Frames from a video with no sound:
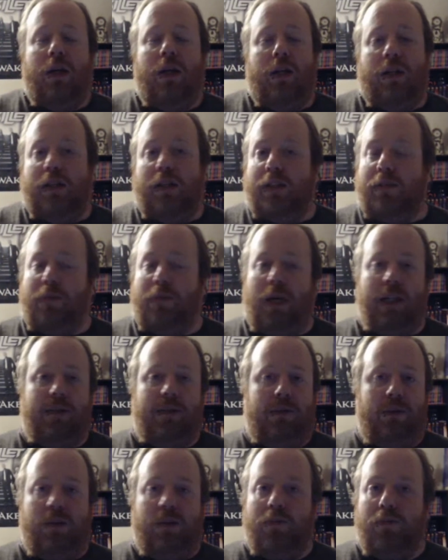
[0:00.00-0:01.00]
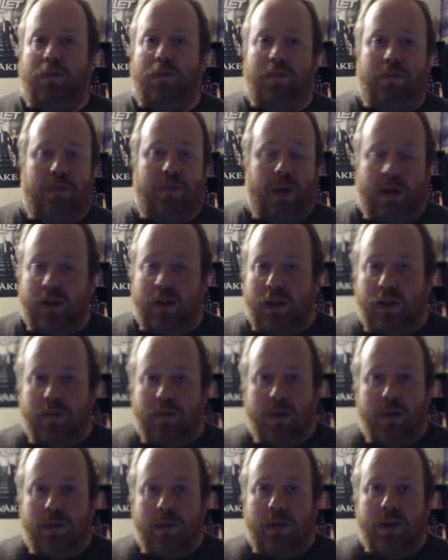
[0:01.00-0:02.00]
Some possible Brotherhood
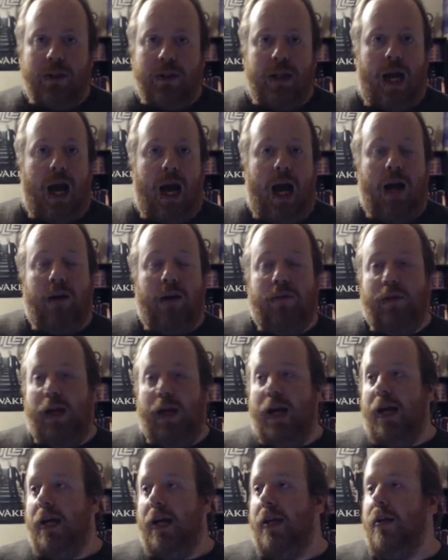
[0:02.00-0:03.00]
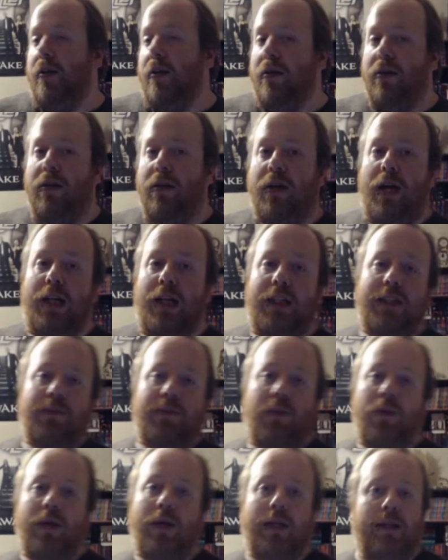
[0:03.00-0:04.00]
members? Hey, at this
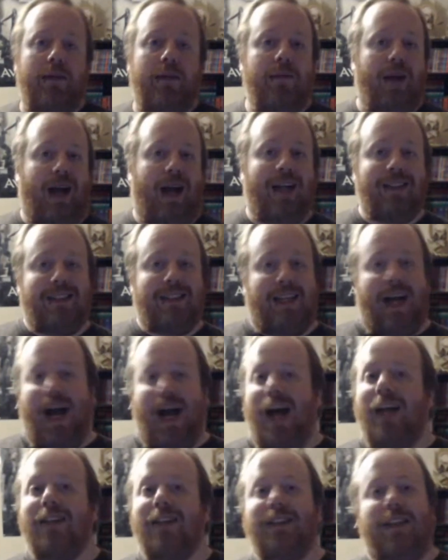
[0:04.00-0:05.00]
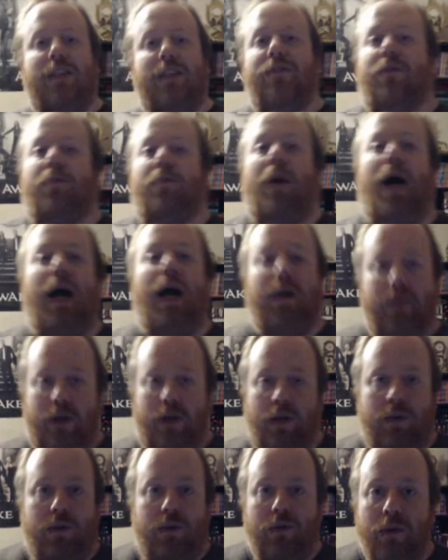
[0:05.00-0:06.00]
point, I'd settle for Pyro.
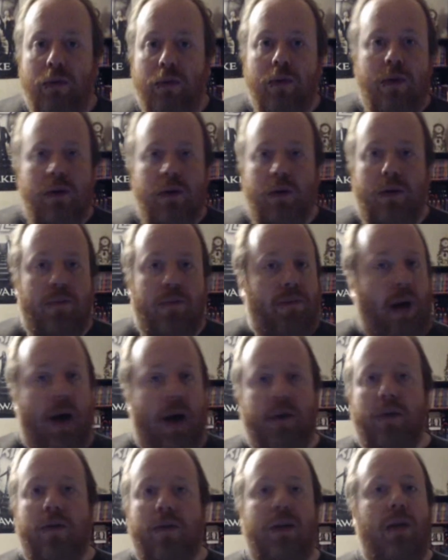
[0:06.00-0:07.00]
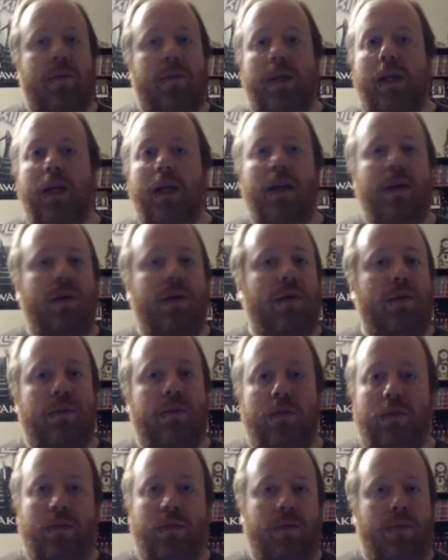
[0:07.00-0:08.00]
Pyro coming in,
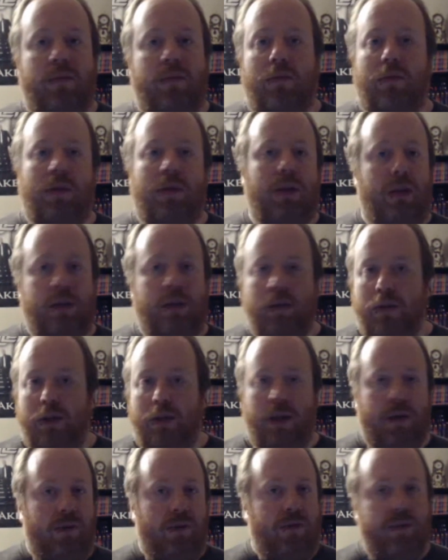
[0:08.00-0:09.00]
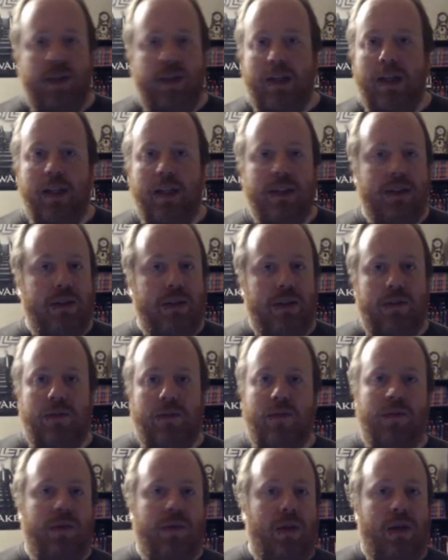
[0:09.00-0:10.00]
flicking his
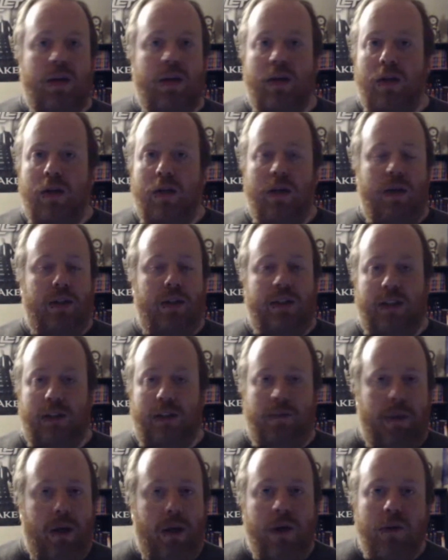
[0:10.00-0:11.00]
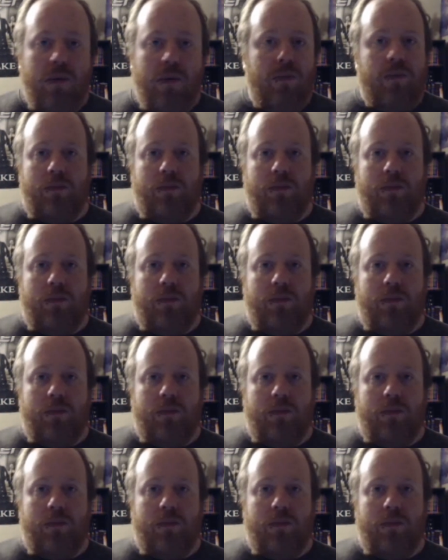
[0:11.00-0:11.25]
little Zippo,